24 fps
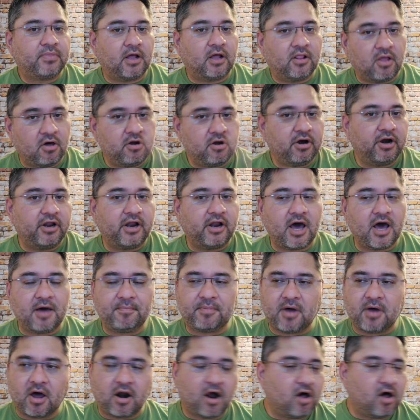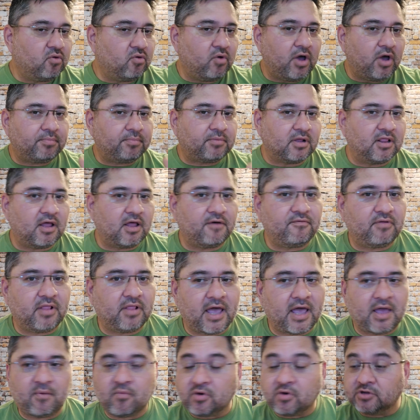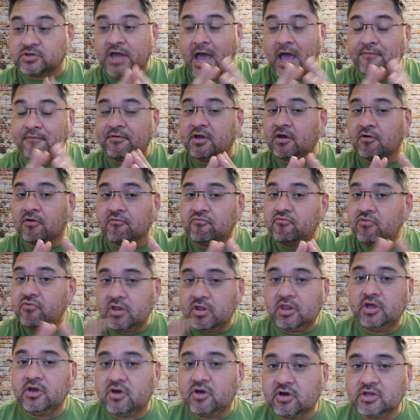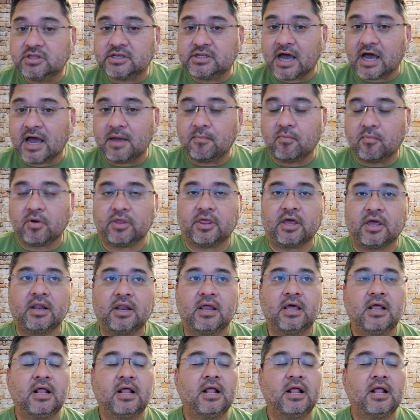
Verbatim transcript: I loaded it up, got all the way up to level 8, was having a really good time with it.